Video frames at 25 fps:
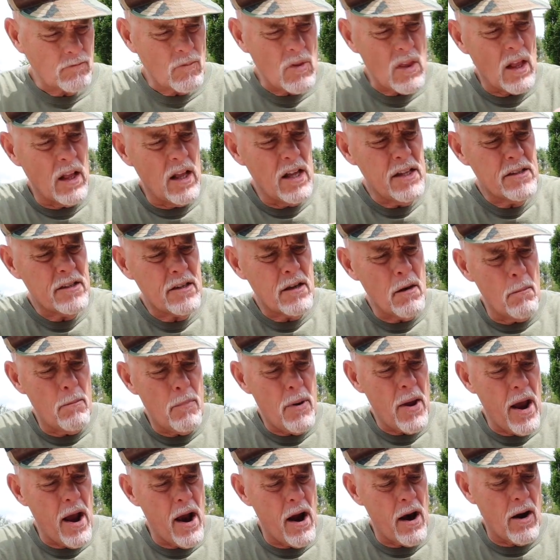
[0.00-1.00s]
Let's
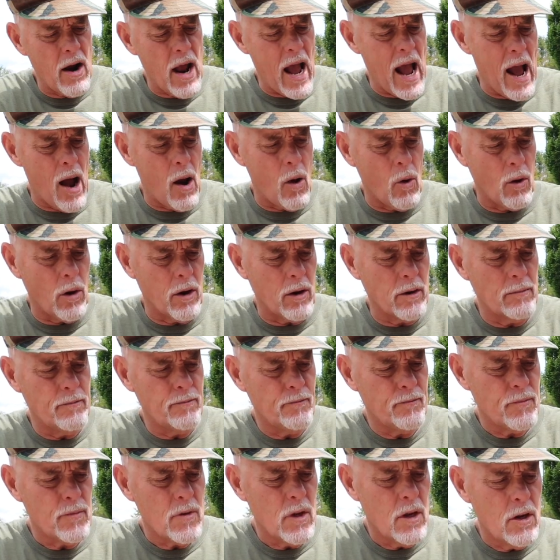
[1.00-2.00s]
compare our
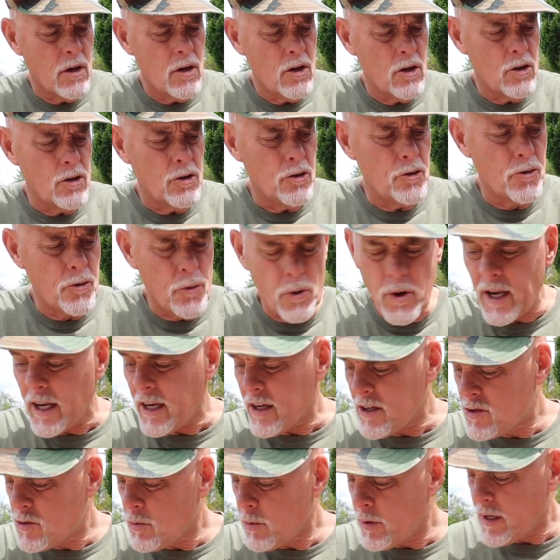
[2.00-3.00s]

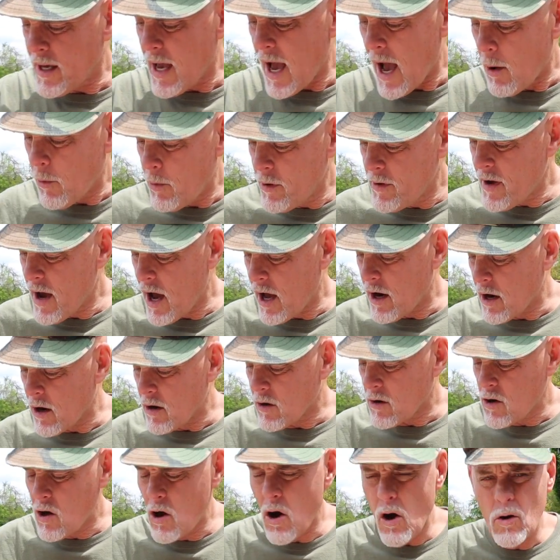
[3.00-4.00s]
drinks. We got our
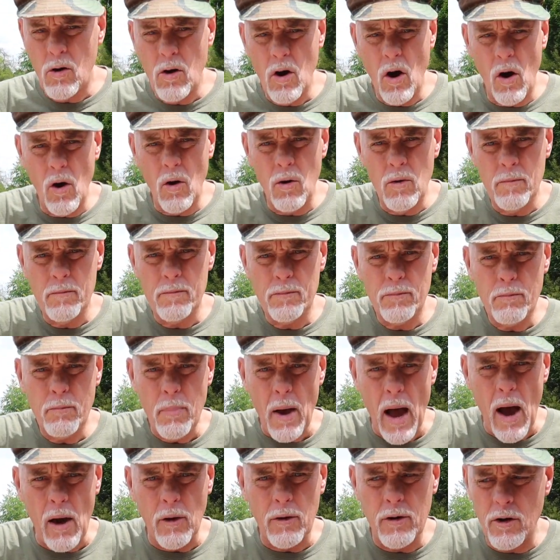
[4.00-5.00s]
cocoa
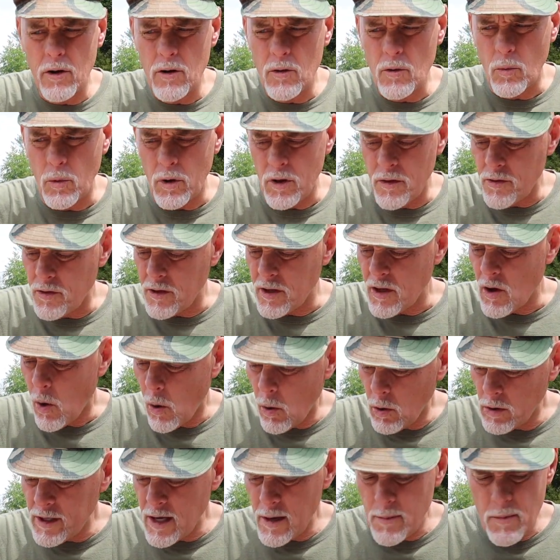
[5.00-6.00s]
powder with the
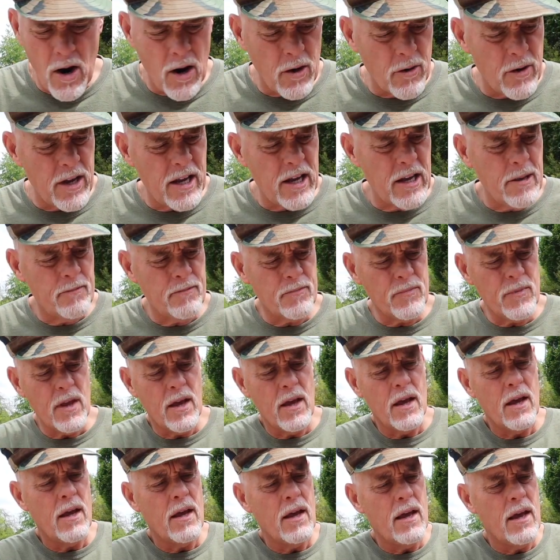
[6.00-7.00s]
old MRE
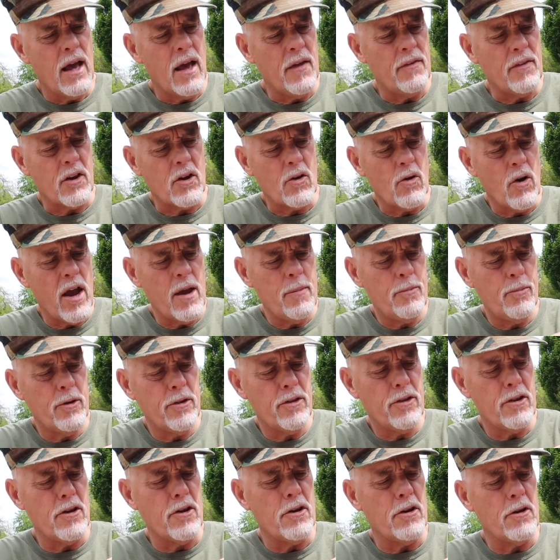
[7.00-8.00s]
and the grape with
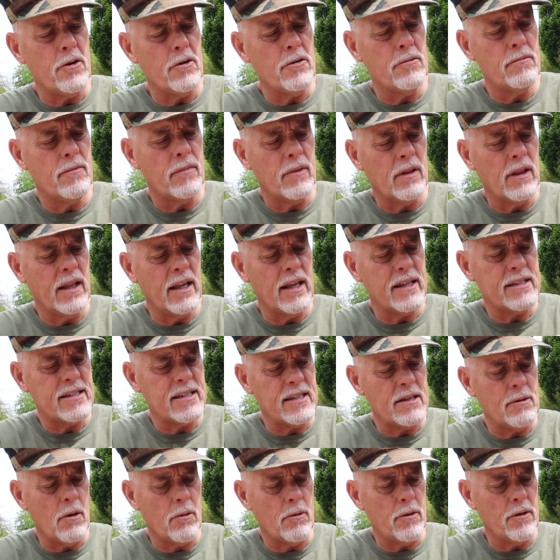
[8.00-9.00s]
the new. Let's
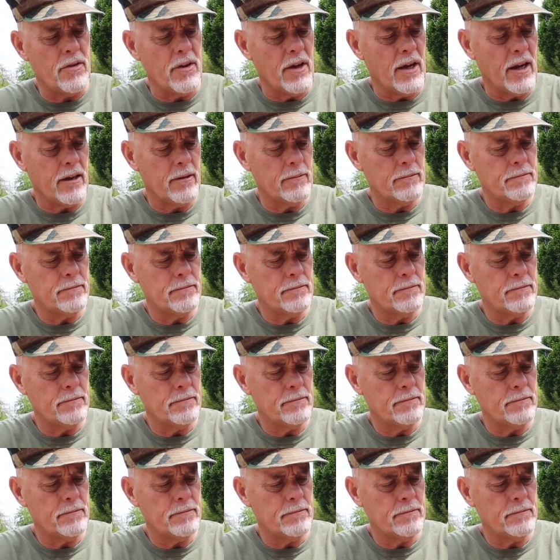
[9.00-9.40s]
see what we think.